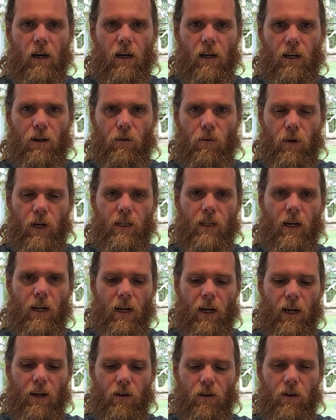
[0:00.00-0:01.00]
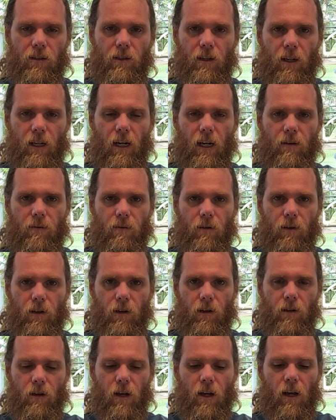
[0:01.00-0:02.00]
It'll read that out nice and loud for
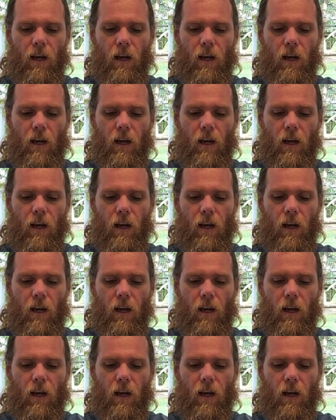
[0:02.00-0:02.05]
you.